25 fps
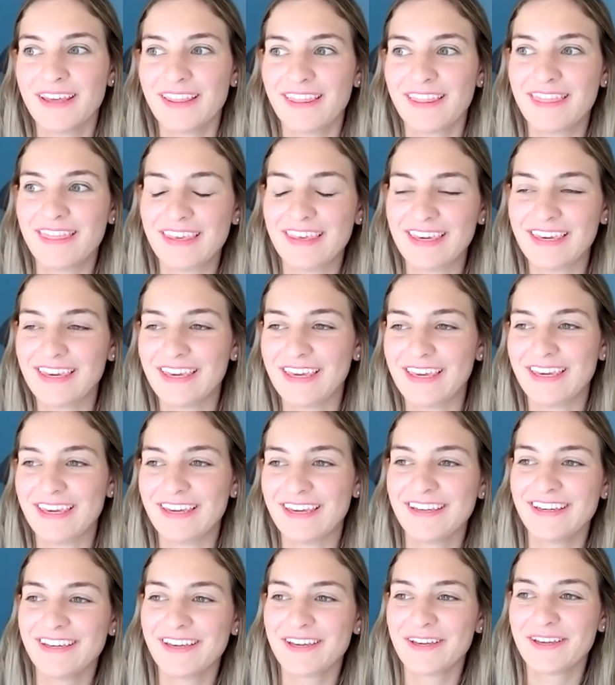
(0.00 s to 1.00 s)
the
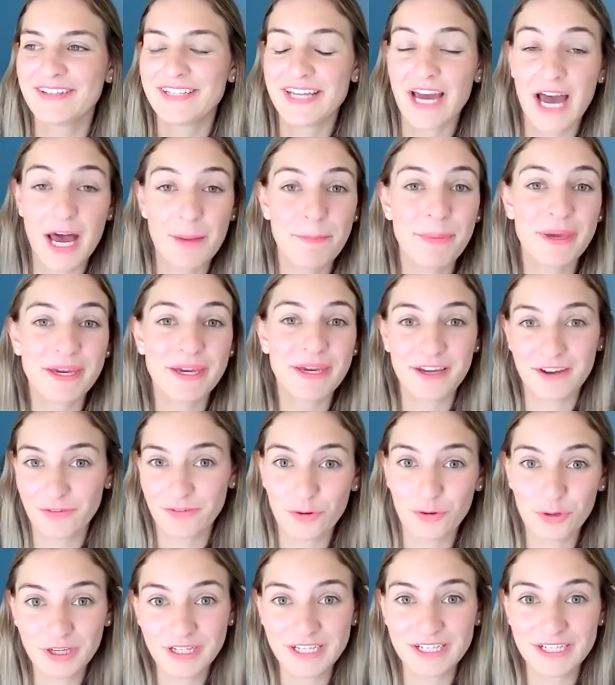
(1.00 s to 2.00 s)
topic of
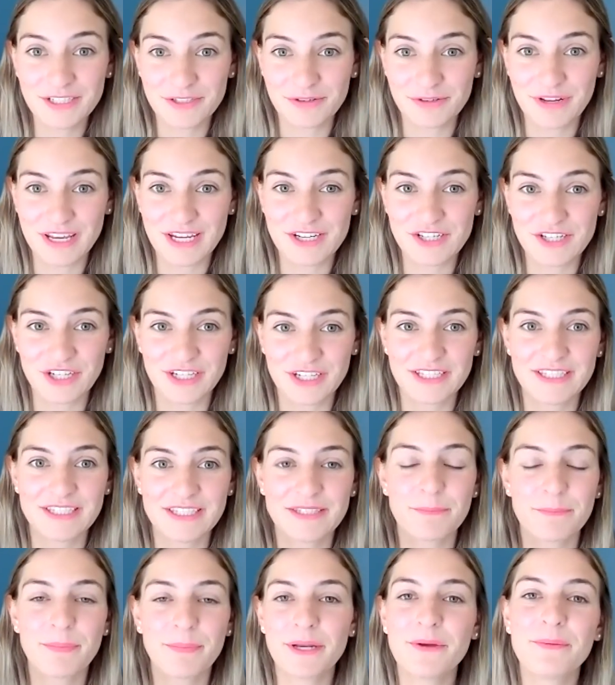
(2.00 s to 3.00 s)
organ donations,
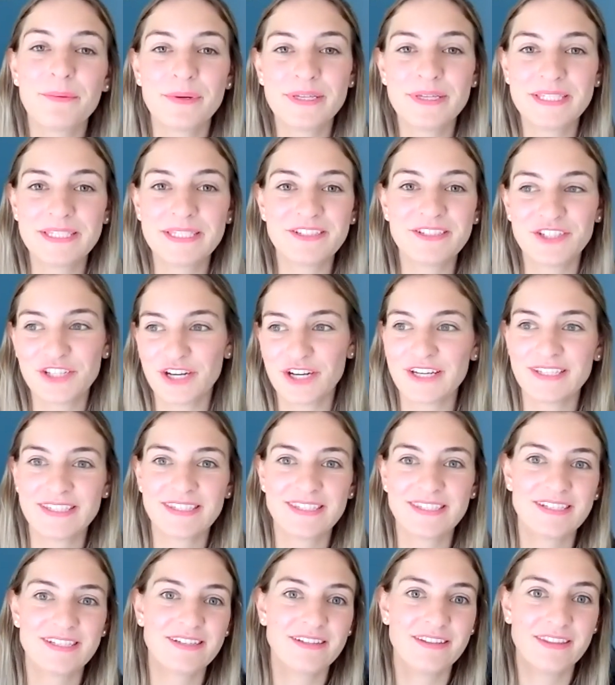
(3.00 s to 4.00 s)
but it was
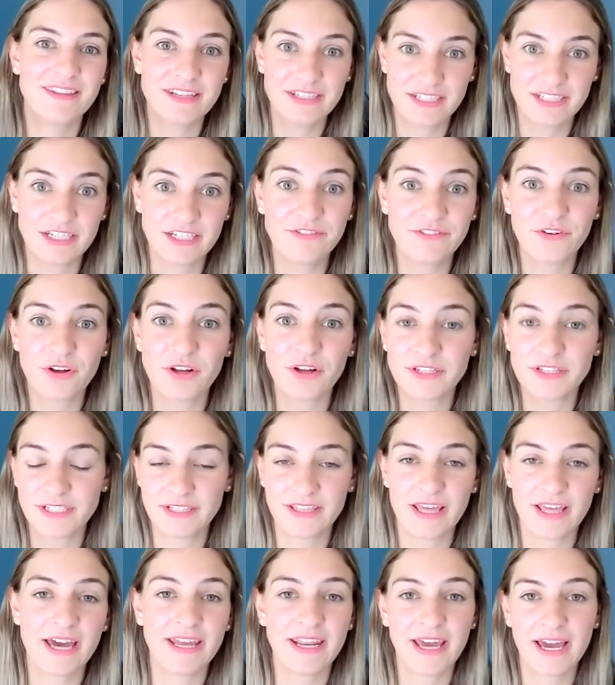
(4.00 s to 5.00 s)
just the default
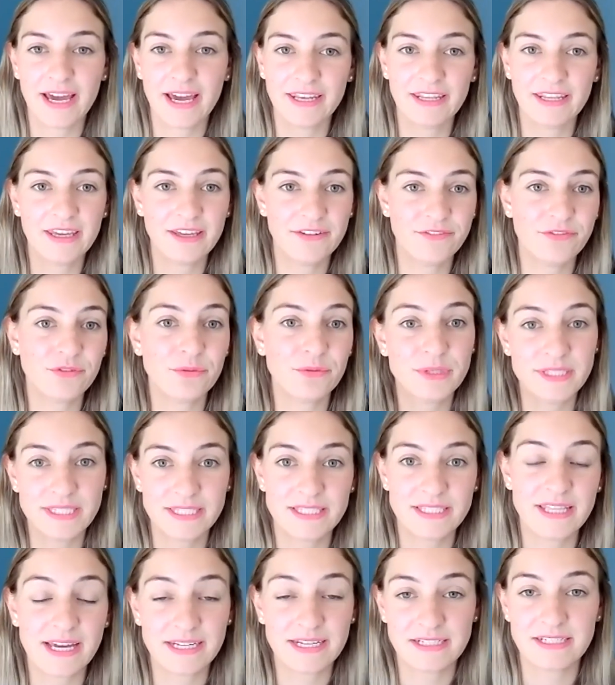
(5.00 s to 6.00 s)
that had influenced that yeah.